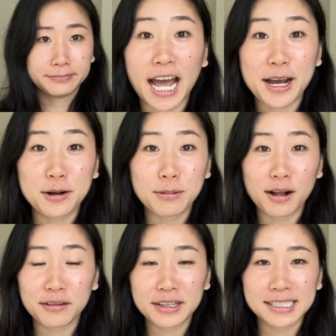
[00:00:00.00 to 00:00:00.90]
I hope
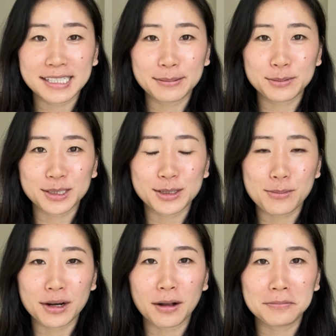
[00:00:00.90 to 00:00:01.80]
all of these tips were
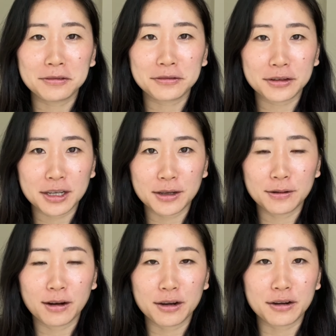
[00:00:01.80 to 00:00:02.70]
super helpful for you
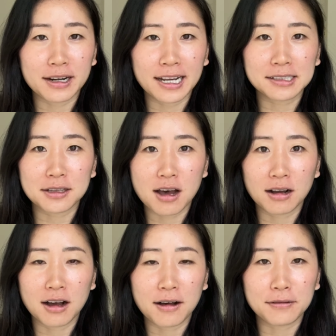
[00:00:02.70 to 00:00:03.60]
on your next long
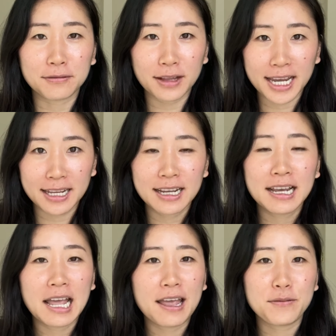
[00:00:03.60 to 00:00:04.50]
haul flight.
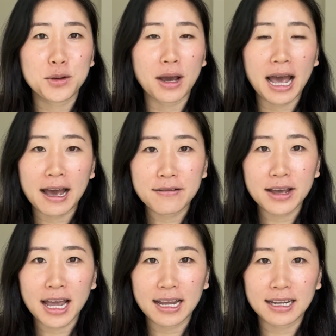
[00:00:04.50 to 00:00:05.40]
If you have
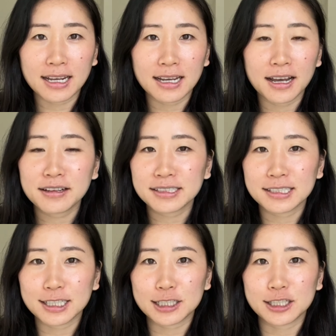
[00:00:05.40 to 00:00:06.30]
any other
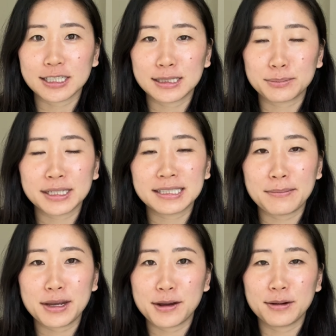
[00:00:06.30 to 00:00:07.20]
suggestions, please let
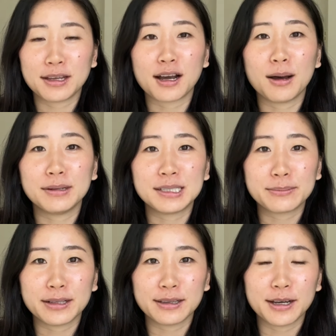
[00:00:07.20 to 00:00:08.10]
me know in the comments
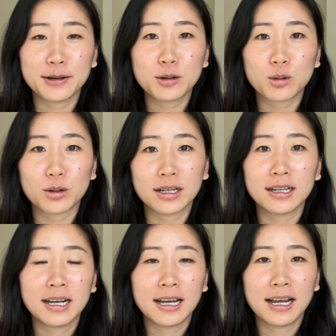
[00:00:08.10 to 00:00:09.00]
below, or
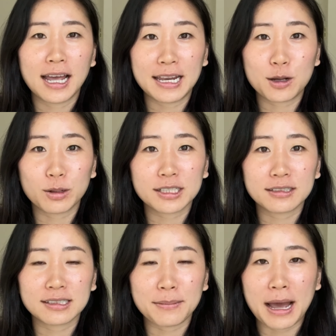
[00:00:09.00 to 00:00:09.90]
any
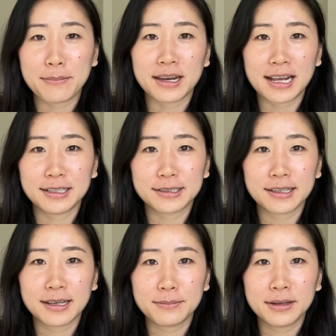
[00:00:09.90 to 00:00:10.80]
questions, I'm happy to answer
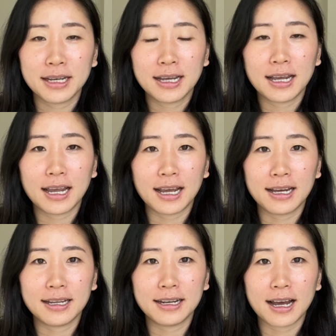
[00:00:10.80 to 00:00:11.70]
them.
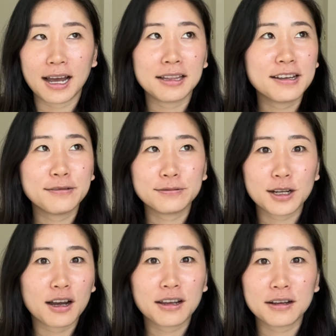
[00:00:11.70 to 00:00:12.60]
And I love
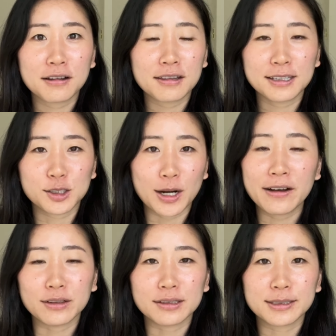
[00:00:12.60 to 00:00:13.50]
talking all things
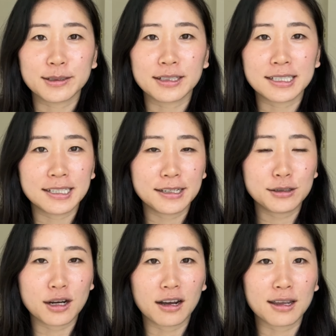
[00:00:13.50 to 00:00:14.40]
travel, so I'll continue
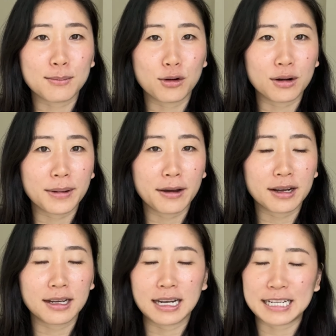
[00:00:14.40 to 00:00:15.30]
talking more about
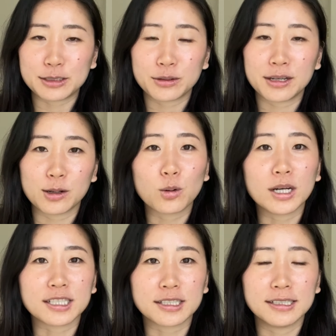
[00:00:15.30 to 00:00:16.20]
it and answering your
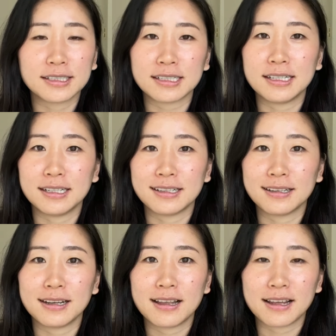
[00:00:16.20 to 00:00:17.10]
questions
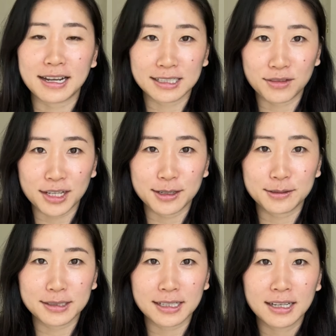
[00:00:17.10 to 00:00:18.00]
in the next
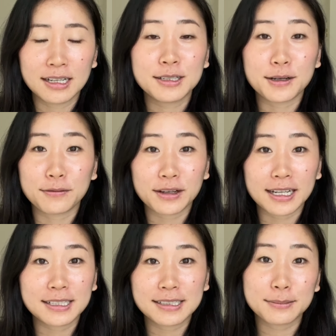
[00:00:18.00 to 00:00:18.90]
videos. Don't
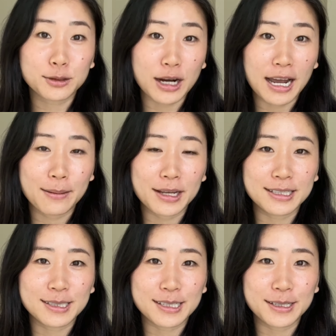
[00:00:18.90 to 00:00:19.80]
forget to subscribe, and
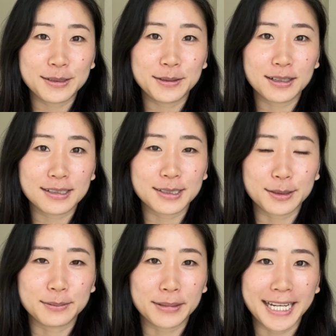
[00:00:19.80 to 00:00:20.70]
see you all
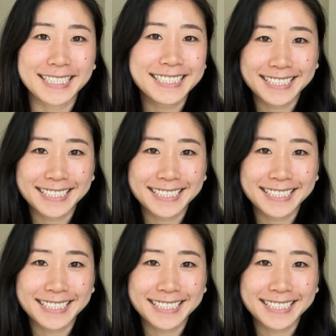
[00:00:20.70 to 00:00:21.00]
soon. Bye.